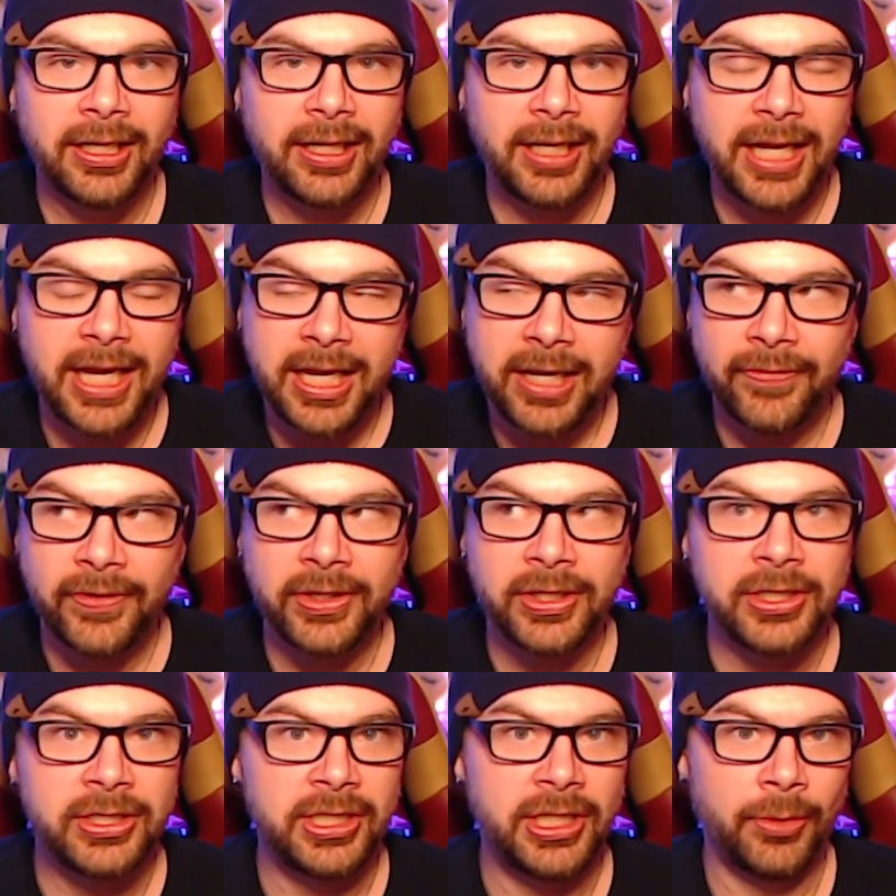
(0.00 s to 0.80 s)
even
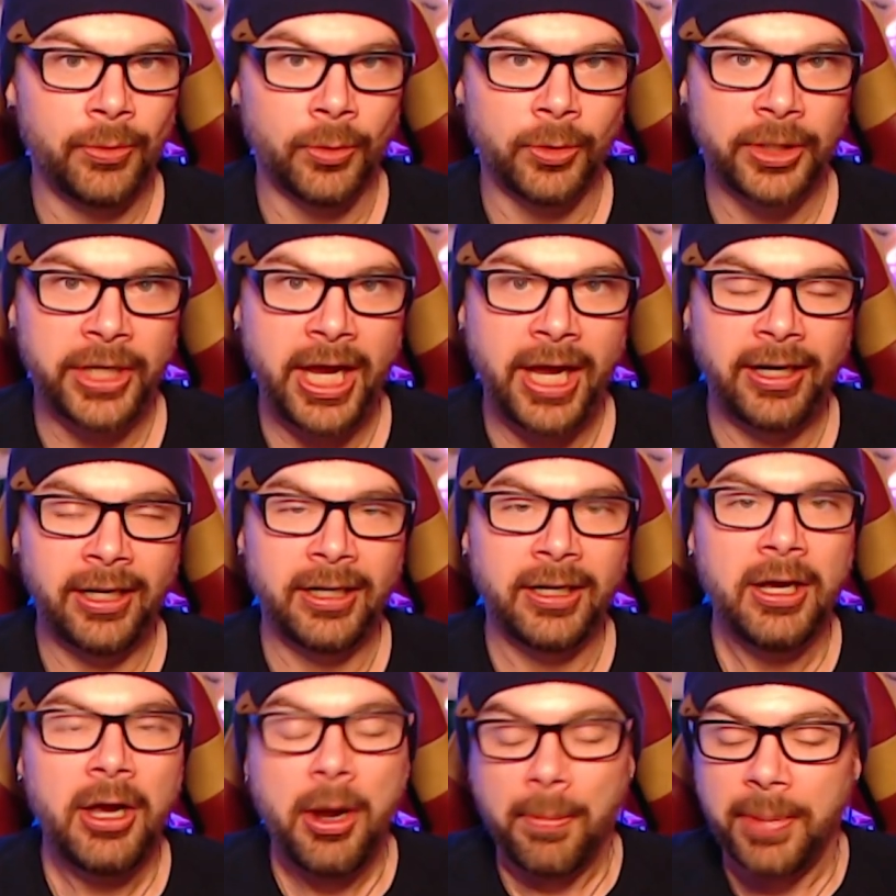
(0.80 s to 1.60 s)
the sequel canon,
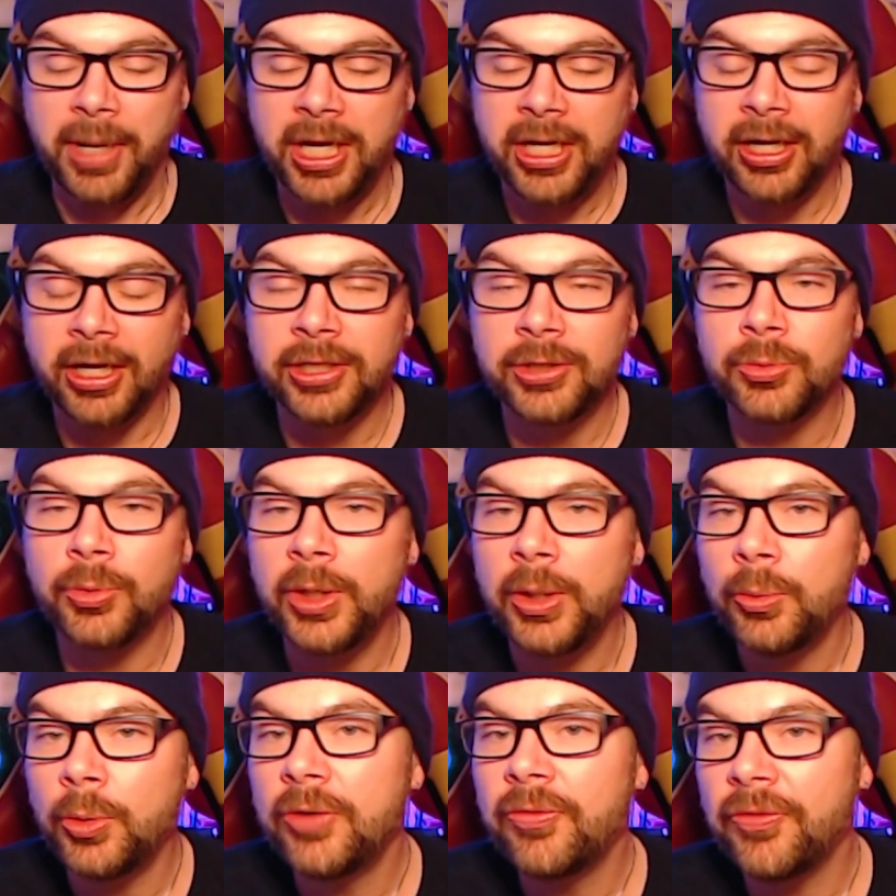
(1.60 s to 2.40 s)
because we
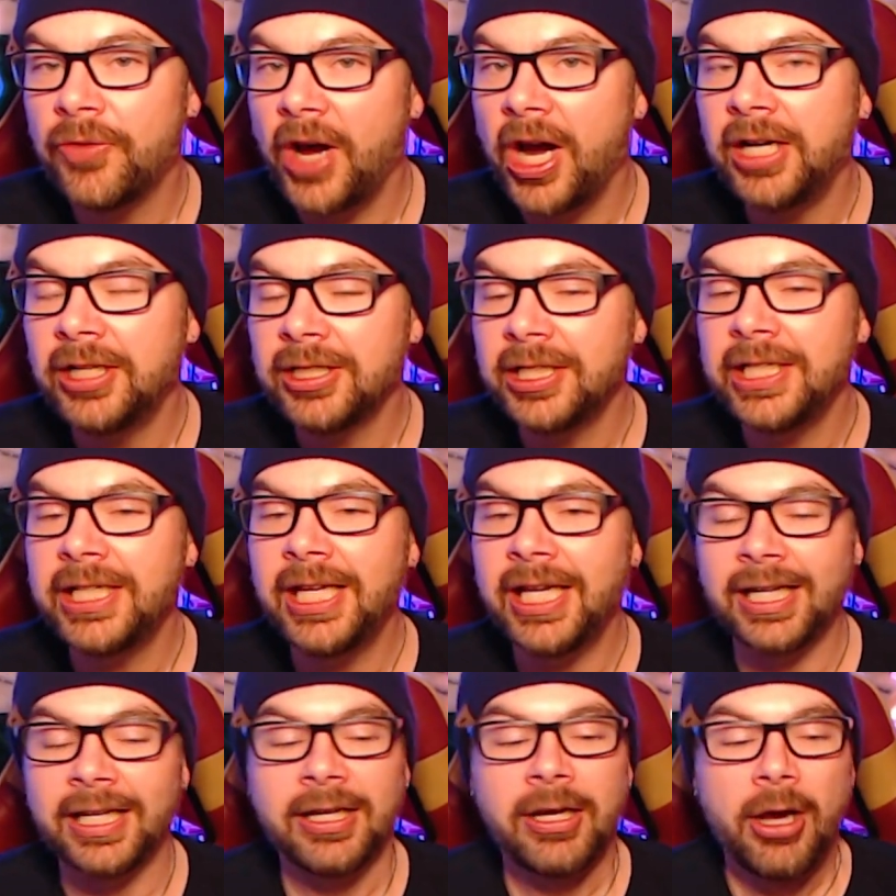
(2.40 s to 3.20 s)
would
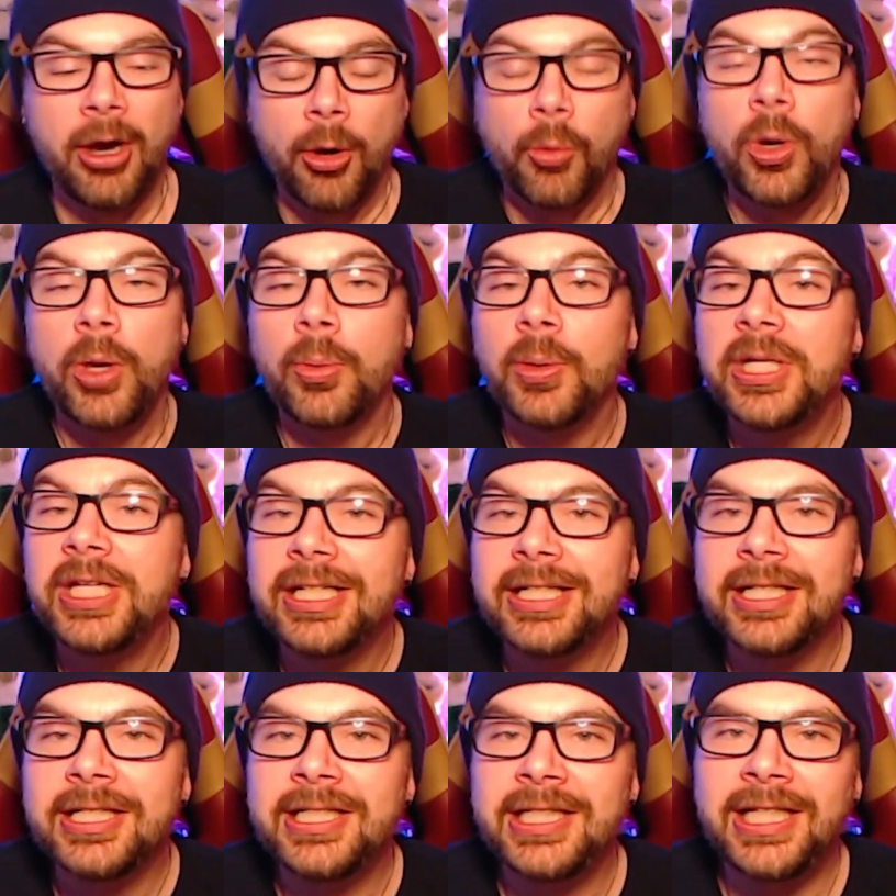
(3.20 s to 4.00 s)
get
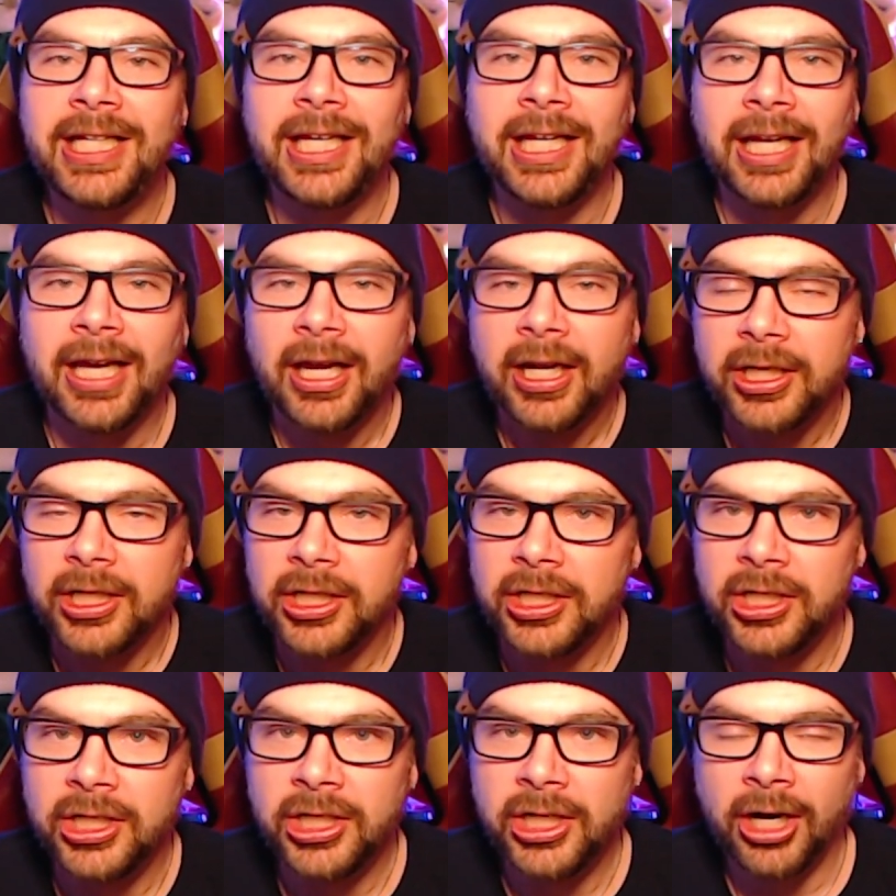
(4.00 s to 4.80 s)
to see
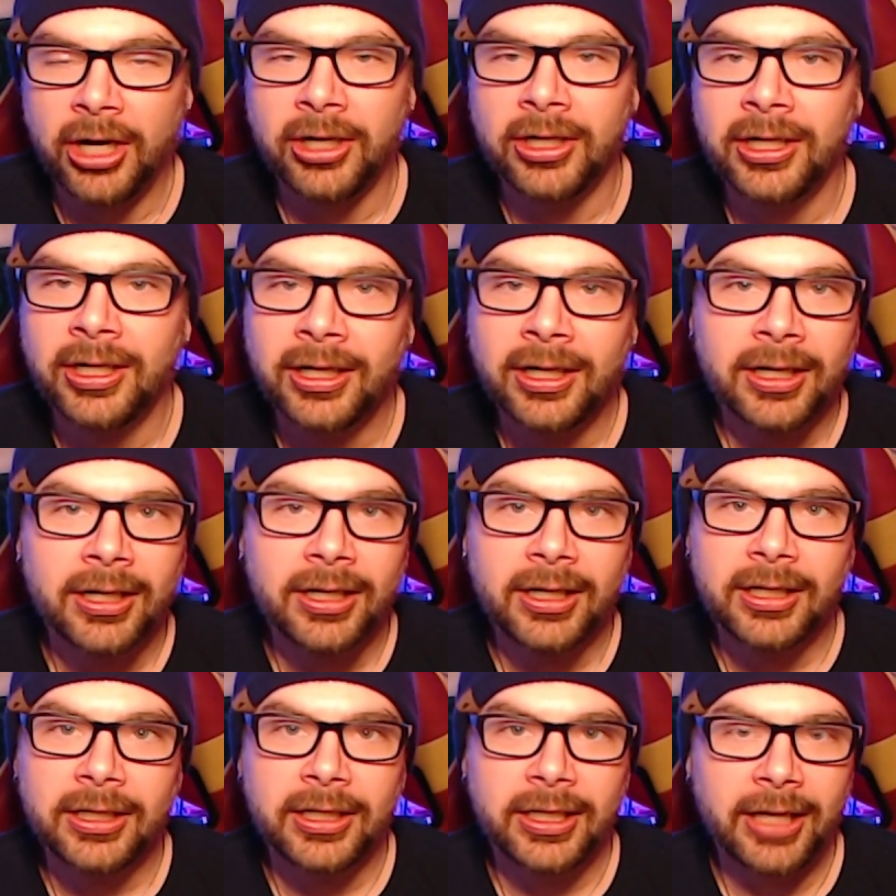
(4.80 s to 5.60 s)
young
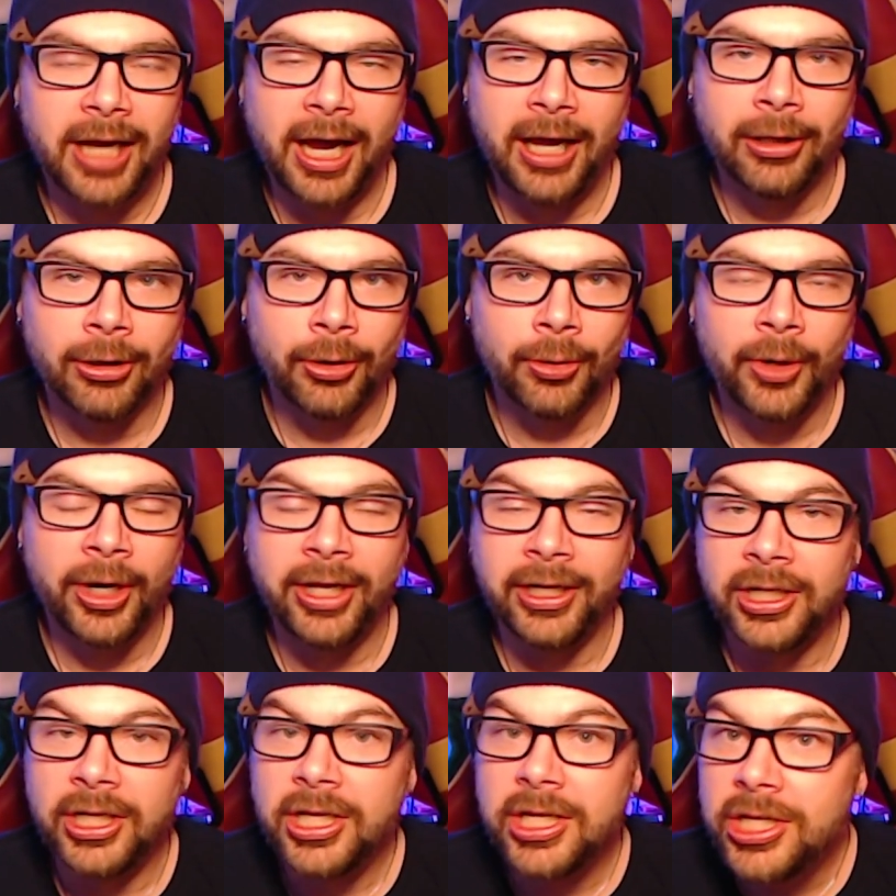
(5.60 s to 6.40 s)
Kylo
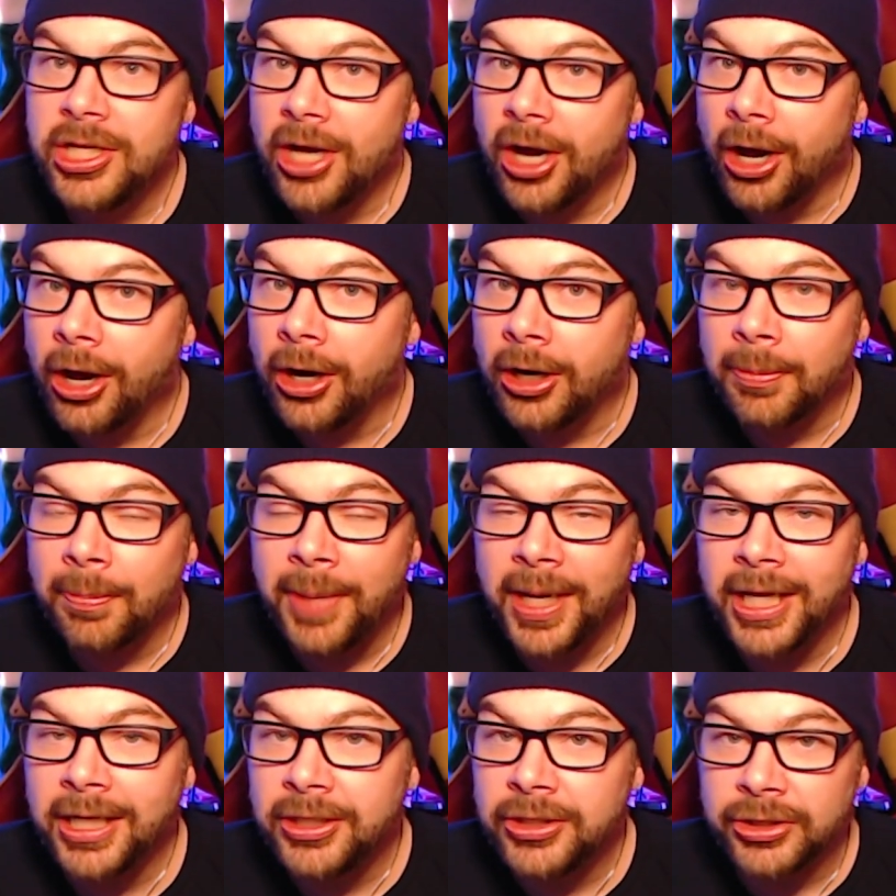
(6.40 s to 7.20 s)
Ren, young
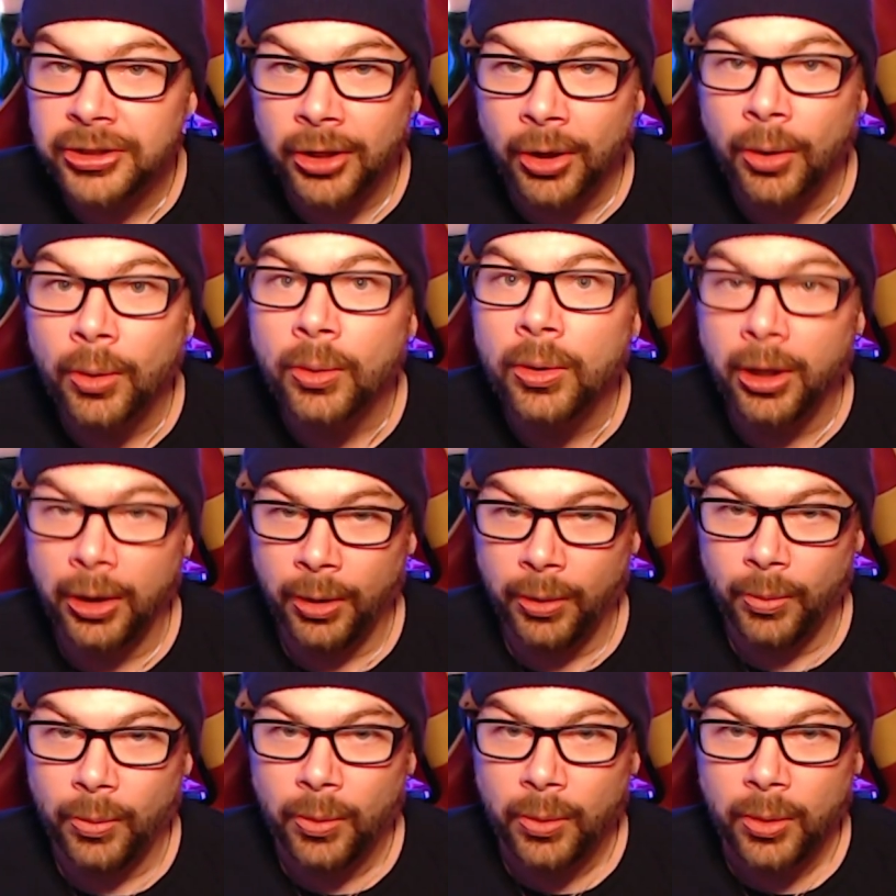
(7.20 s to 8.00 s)
Ben Solo,